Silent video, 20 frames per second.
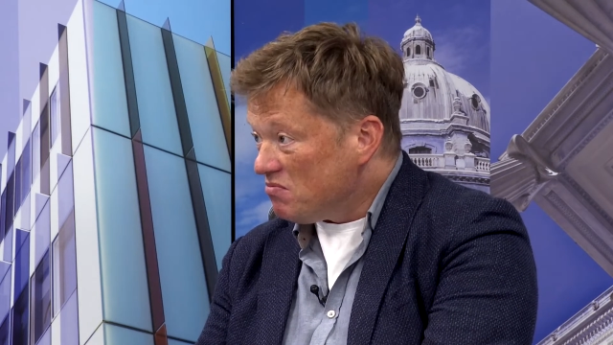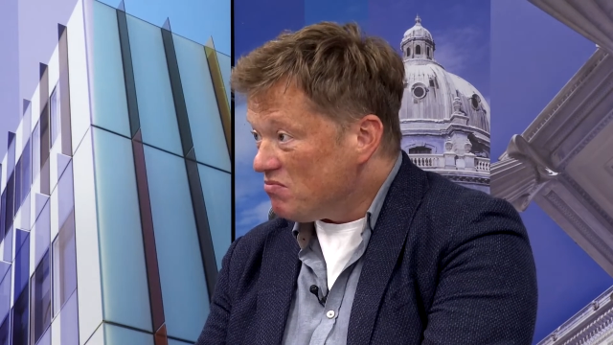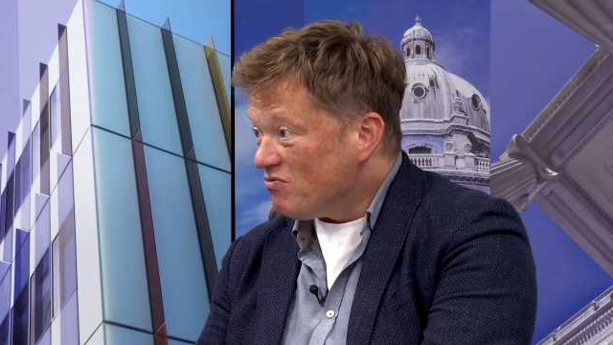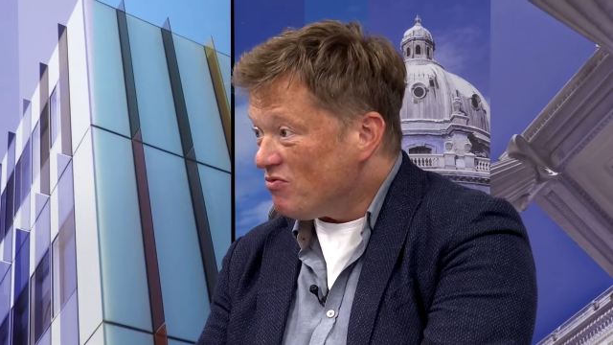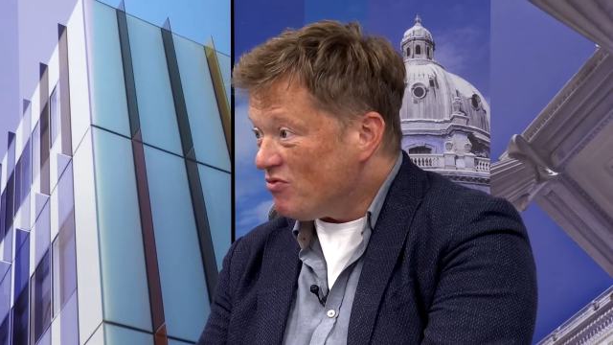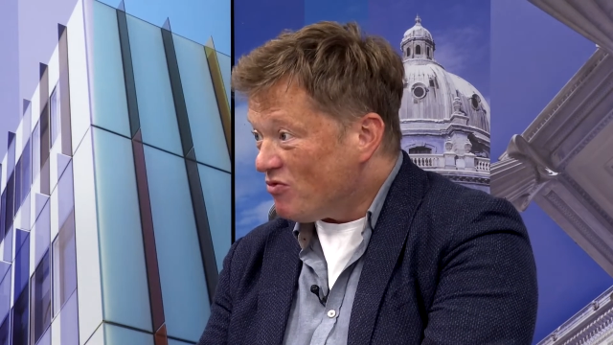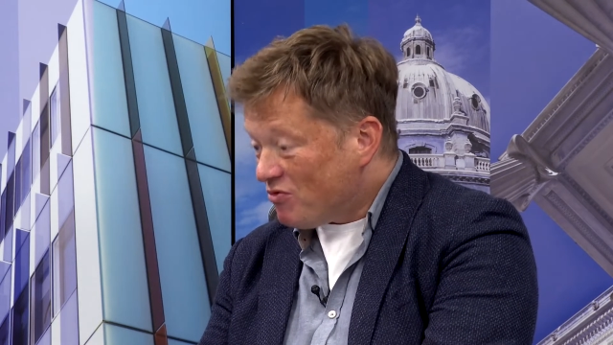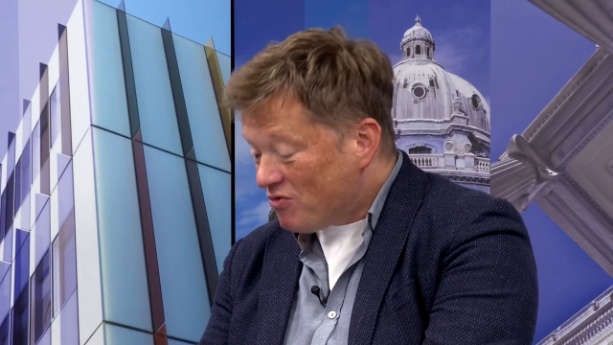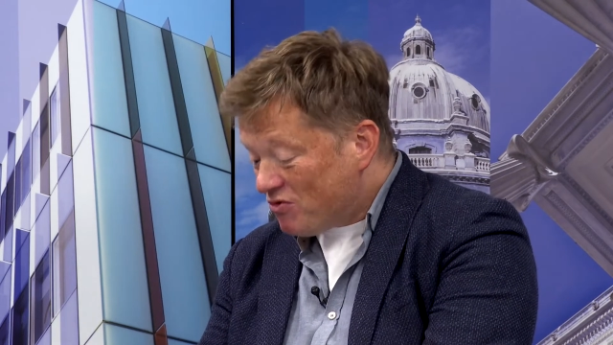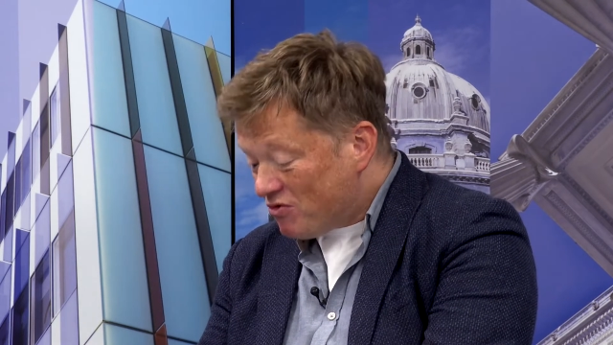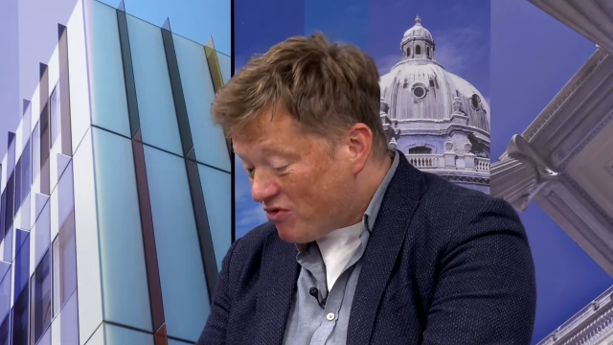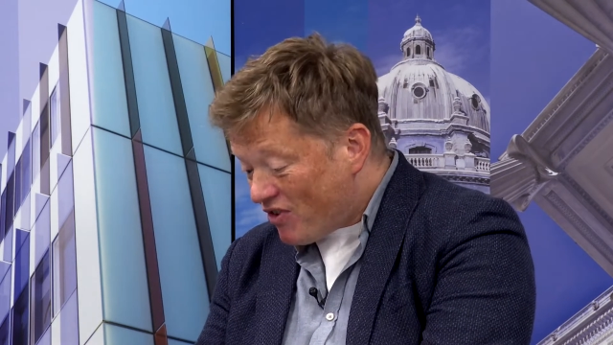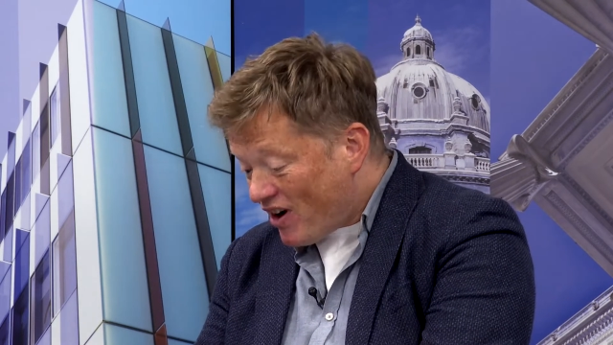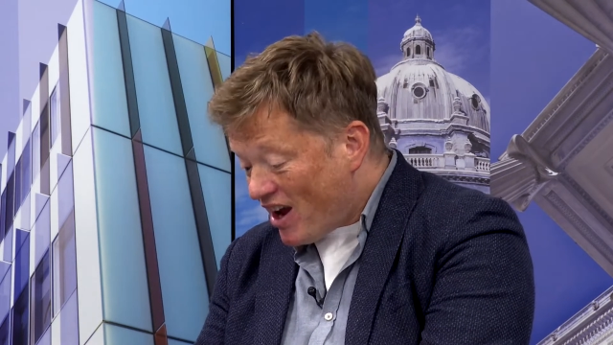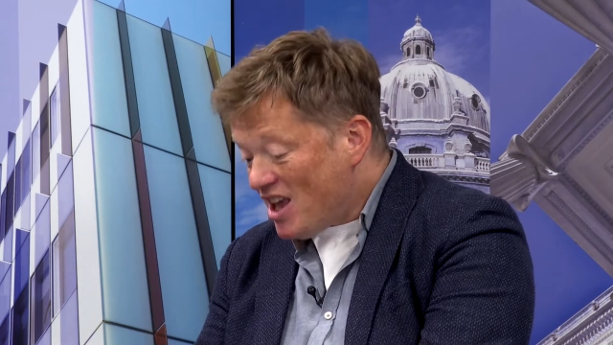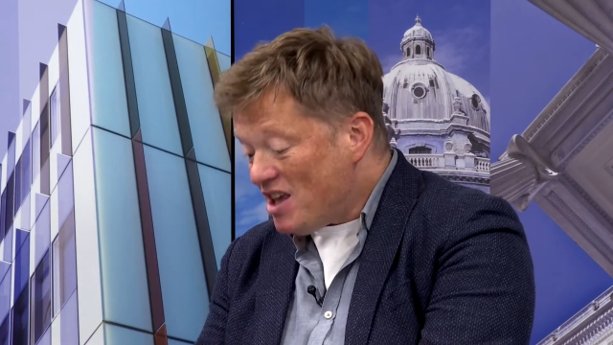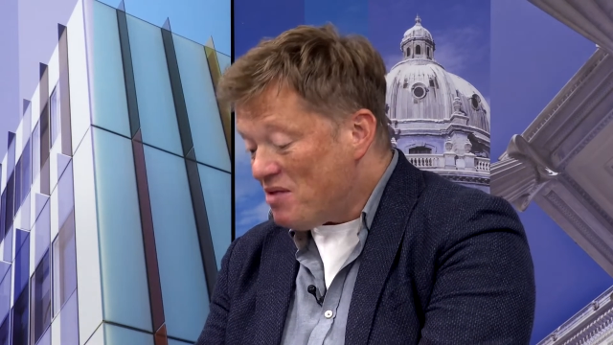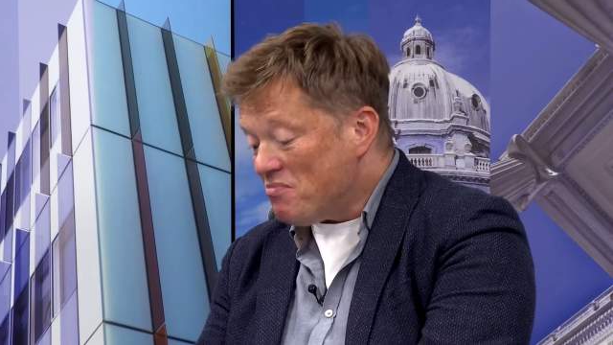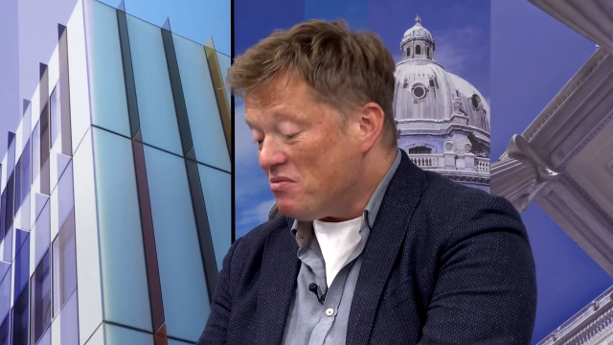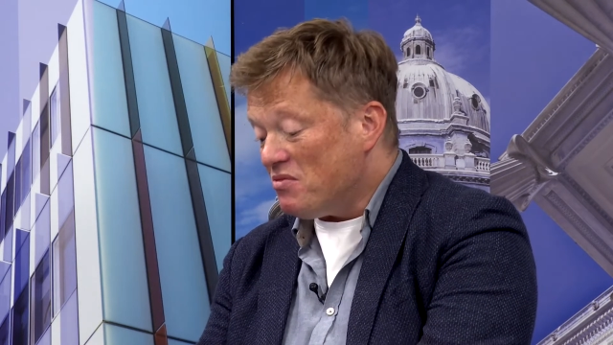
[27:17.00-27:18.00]

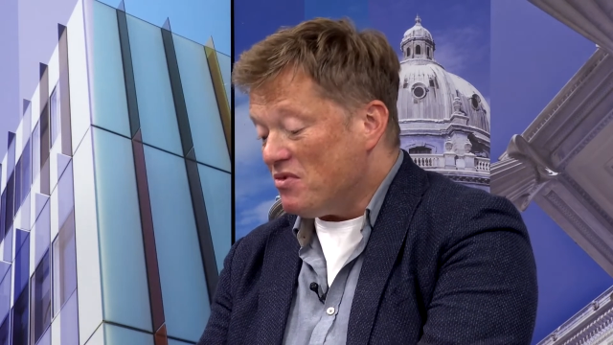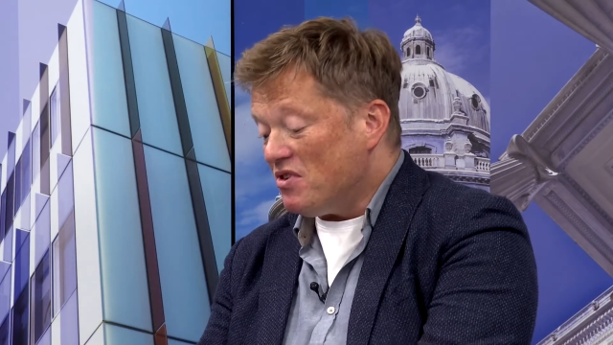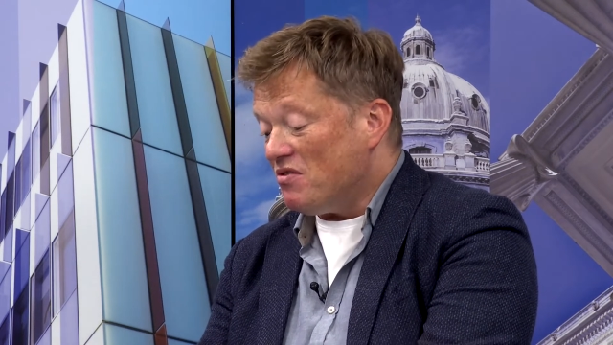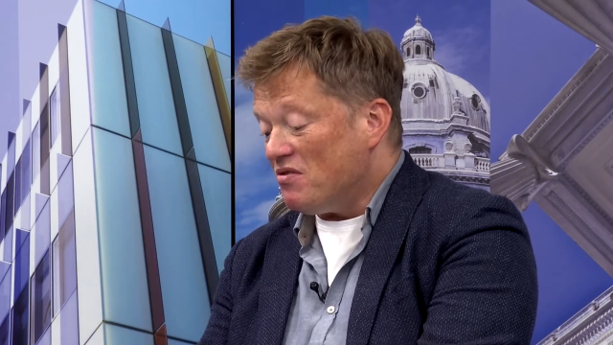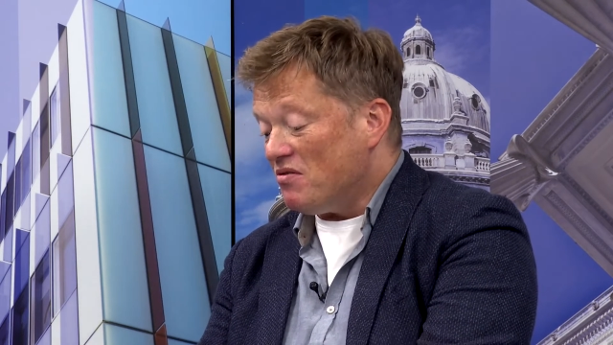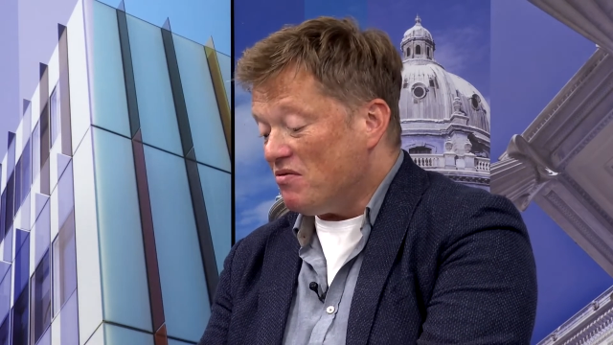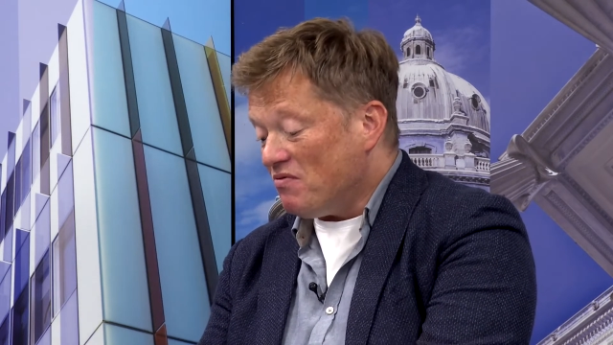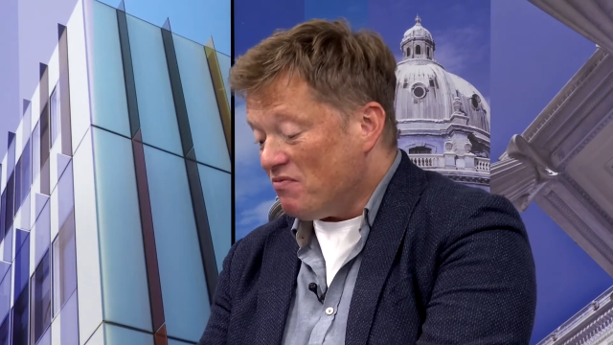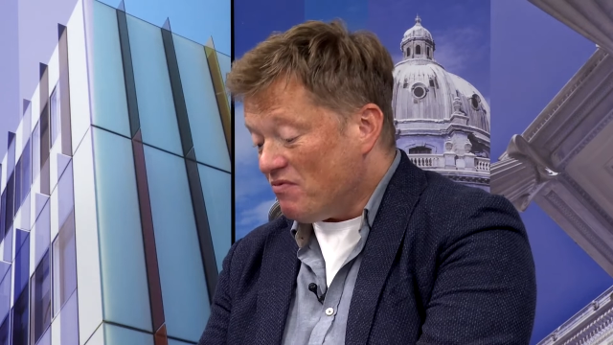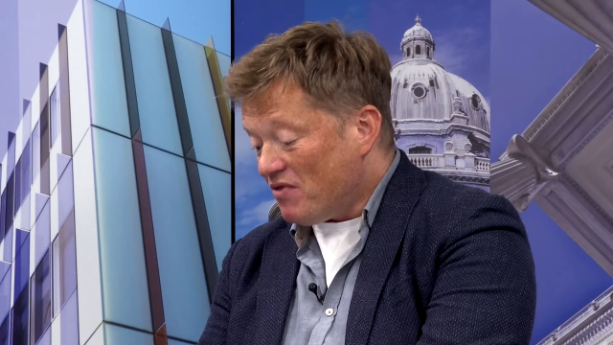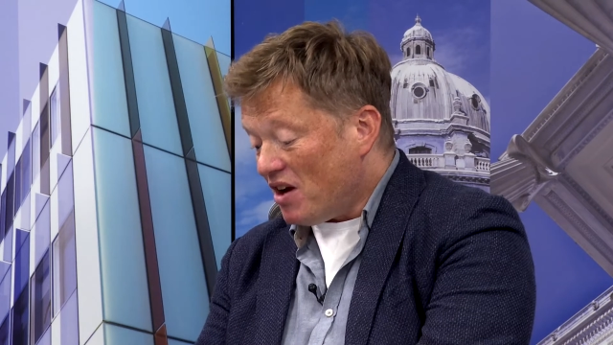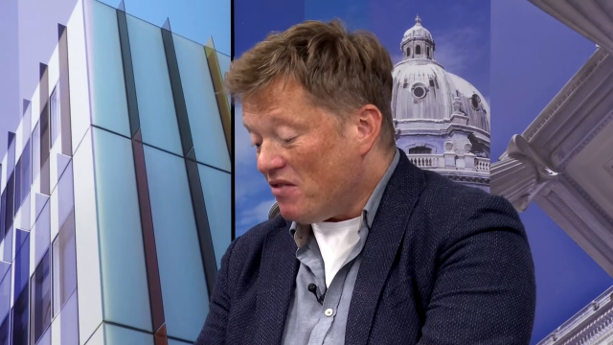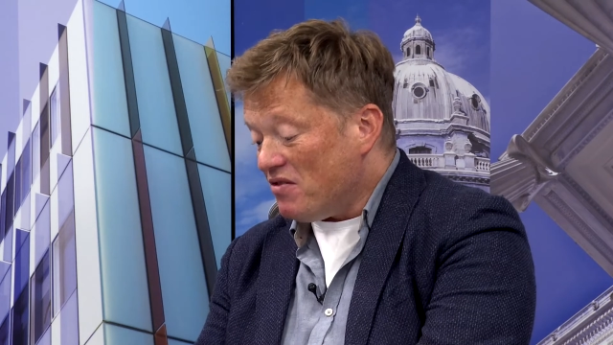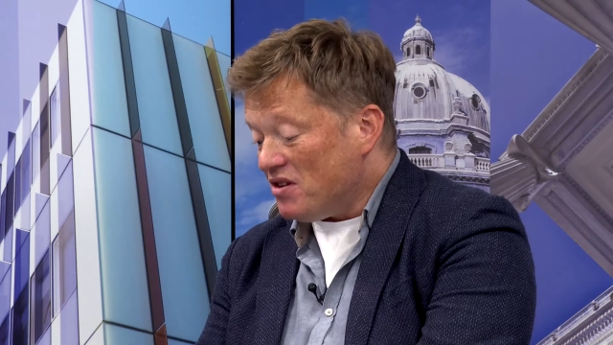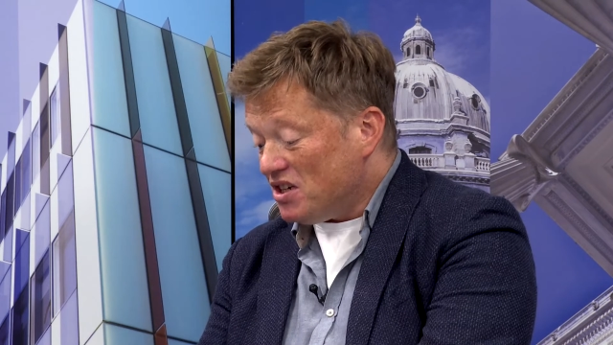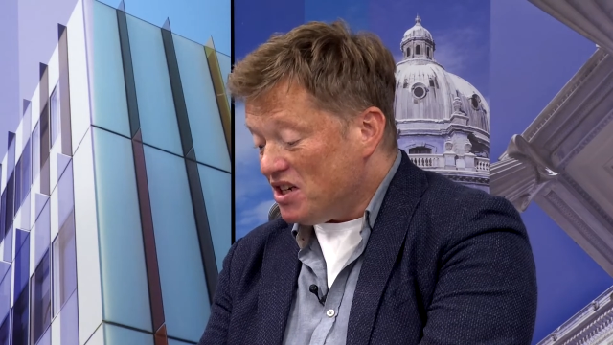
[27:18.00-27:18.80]
framed very